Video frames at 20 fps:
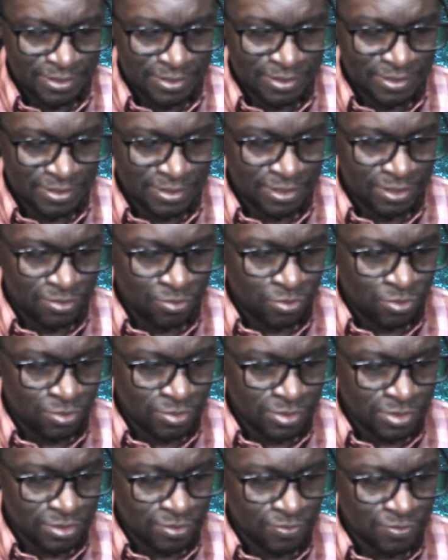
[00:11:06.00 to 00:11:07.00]
Let's see
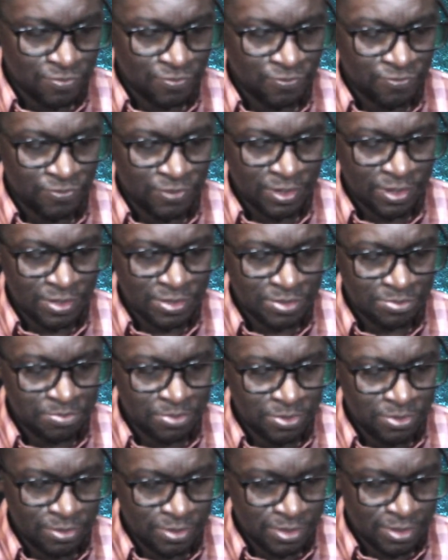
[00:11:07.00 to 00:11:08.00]
who's on
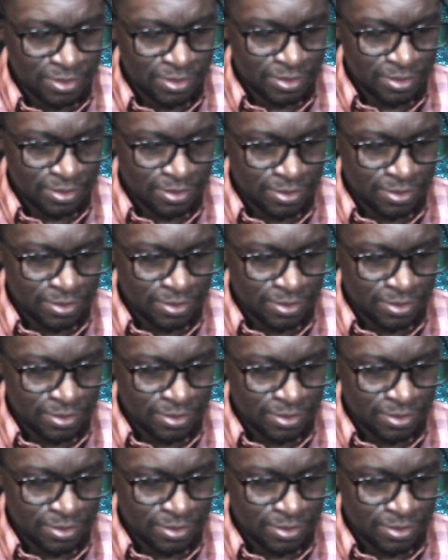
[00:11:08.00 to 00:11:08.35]
Facebook.